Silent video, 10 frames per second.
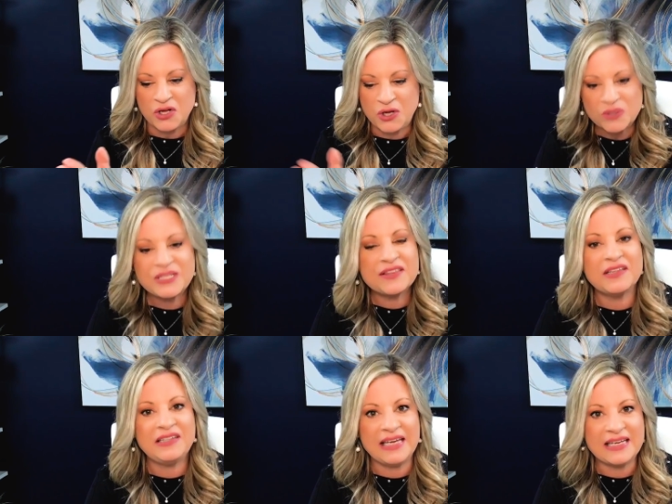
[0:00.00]
Go to
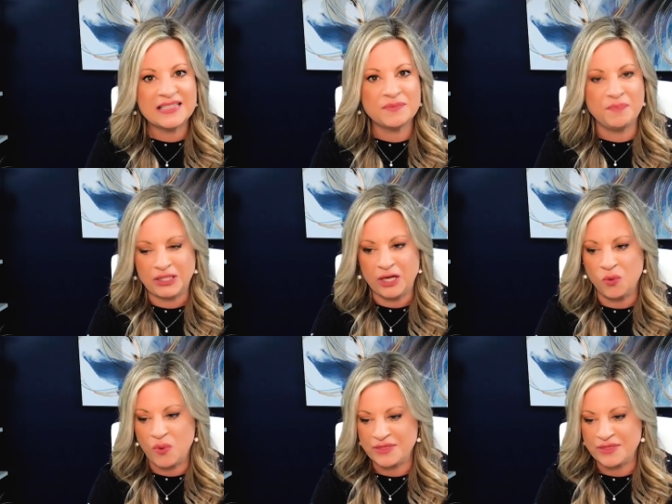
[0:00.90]
the links below,